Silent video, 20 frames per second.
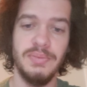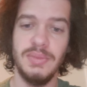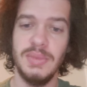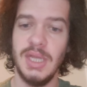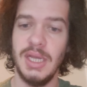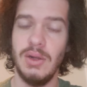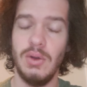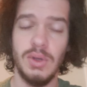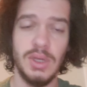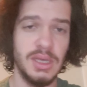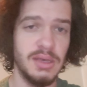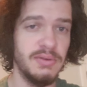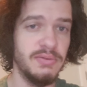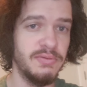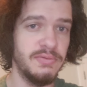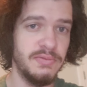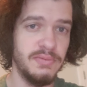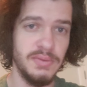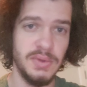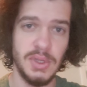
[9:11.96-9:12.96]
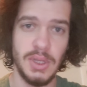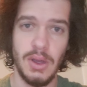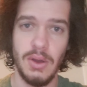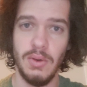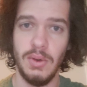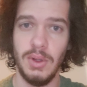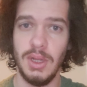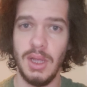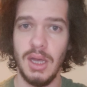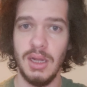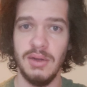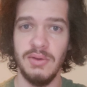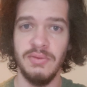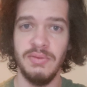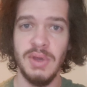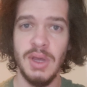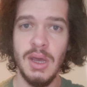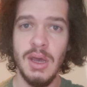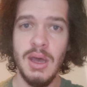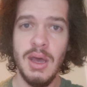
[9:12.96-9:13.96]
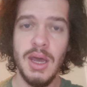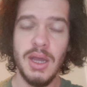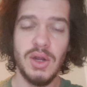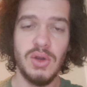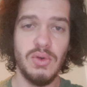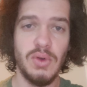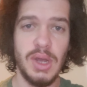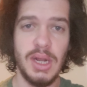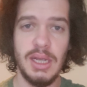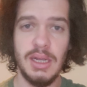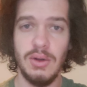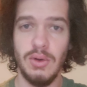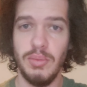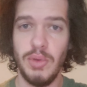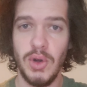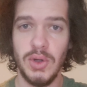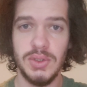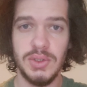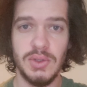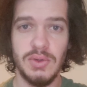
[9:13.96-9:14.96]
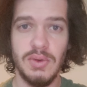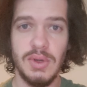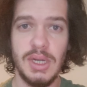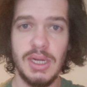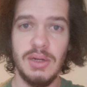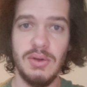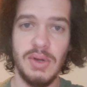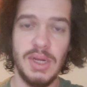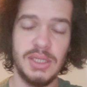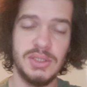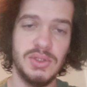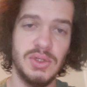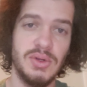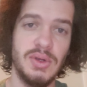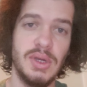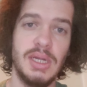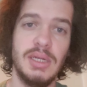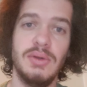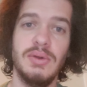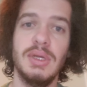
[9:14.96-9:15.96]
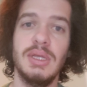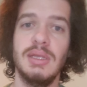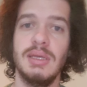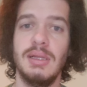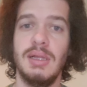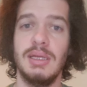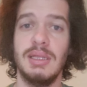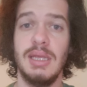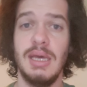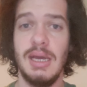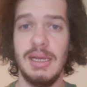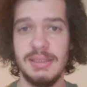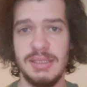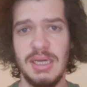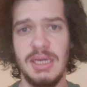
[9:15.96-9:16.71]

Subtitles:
They don't give, a lot of credit or partial credit or extra credit or anything like that.